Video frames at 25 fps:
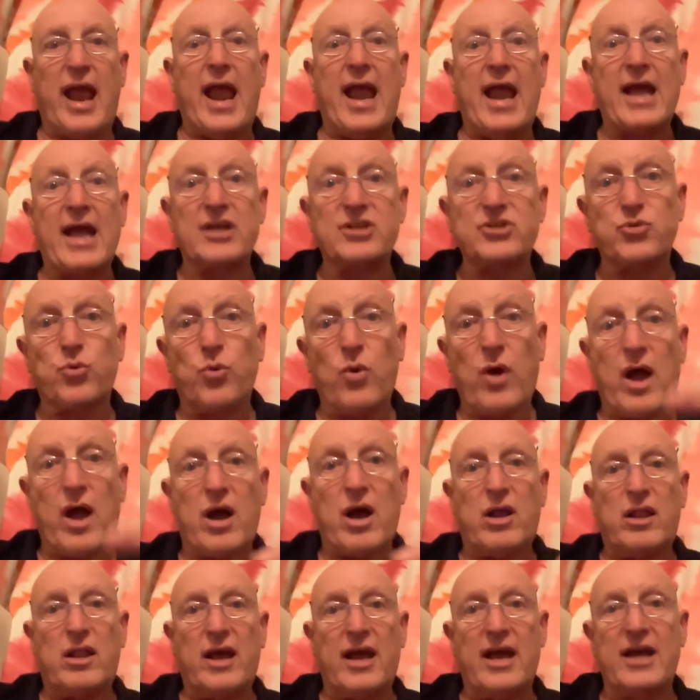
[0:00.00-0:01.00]
as
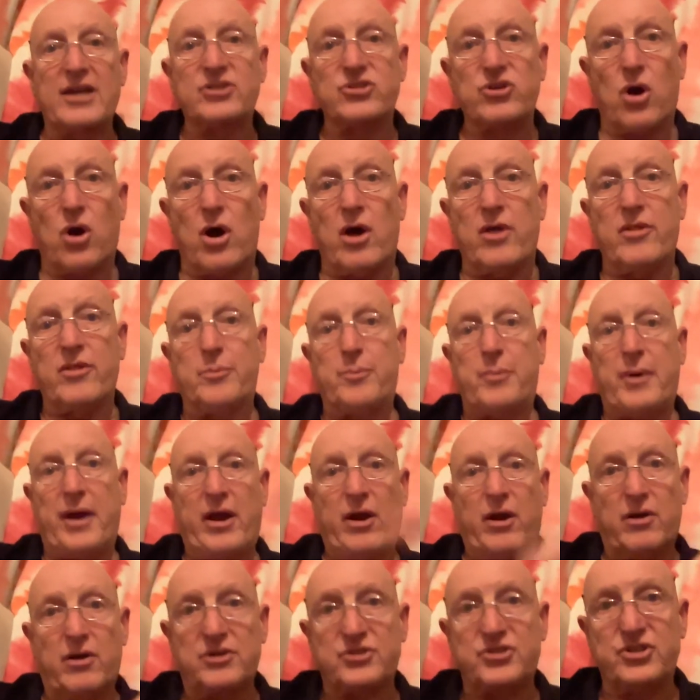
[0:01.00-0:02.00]
well as all the
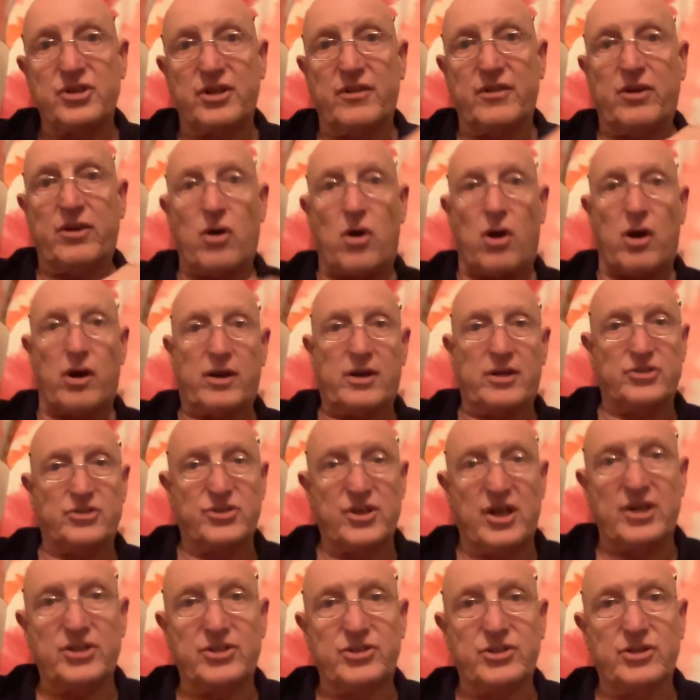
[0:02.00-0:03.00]
parents in the
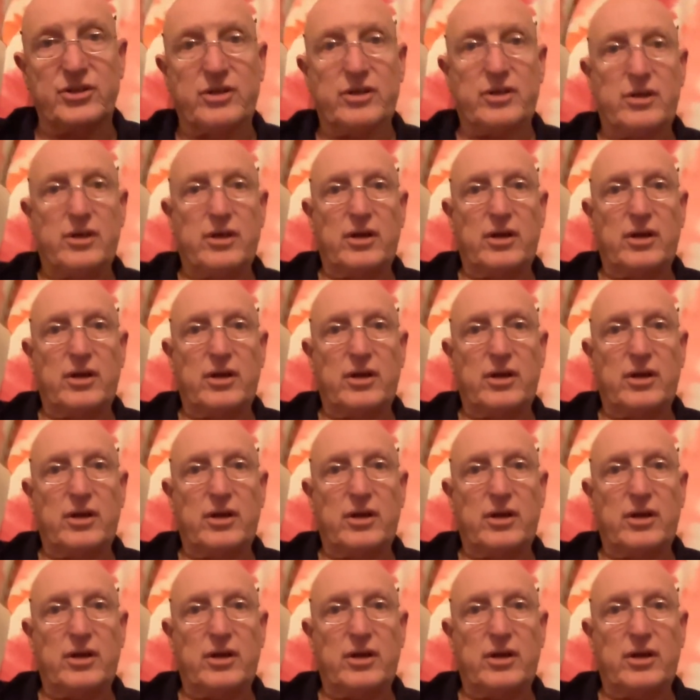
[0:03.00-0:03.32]
organization.